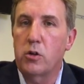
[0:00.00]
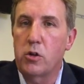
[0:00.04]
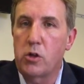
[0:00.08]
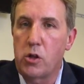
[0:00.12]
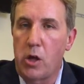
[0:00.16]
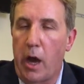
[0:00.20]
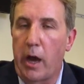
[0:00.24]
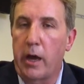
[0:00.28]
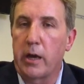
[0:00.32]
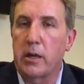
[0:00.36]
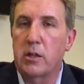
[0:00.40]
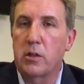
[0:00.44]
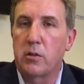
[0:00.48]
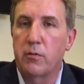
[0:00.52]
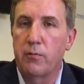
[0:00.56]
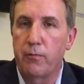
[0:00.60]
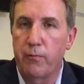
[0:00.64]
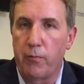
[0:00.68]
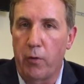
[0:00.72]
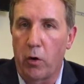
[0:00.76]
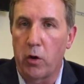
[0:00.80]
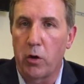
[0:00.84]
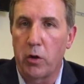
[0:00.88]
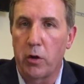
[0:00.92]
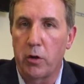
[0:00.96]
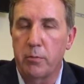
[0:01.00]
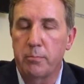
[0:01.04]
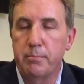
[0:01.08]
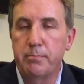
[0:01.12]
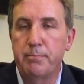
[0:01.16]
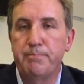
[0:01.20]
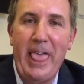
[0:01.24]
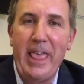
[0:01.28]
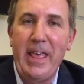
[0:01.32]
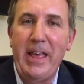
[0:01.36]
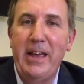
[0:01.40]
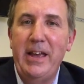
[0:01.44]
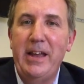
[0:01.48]
chase volume.
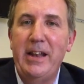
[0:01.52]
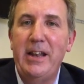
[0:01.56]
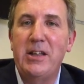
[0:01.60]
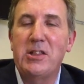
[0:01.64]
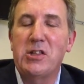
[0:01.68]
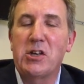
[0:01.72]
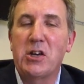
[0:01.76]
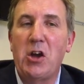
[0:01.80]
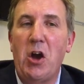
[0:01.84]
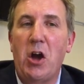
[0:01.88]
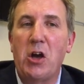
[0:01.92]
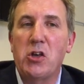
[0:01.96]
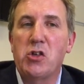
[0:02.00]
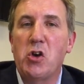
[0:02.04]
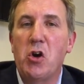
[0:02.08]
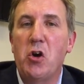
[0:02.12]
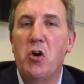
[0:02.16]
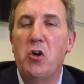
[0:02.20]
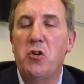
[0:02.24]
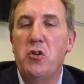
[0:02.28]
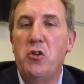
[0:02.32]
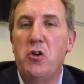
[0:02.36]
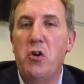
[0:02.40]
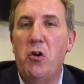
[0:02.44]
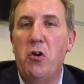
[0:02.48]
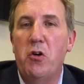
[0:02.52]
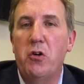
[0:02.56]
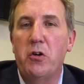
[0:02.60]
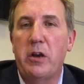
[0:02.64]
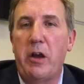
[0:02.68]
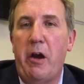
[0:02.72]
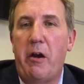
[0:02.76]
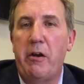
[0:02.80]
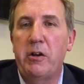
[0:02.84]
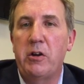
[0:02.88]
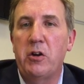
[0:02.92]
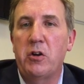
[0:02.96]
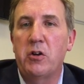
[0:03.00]
Listen, guys, you're
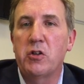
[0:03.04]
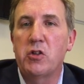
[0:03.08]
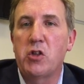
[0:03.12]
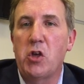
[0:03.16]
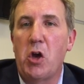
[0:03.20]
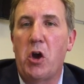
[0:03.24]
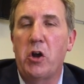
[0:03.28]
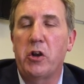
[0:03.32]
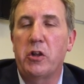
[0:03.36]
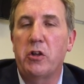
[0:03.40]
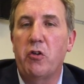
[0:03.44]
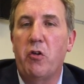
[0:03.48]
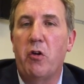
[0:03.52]
going on a journey.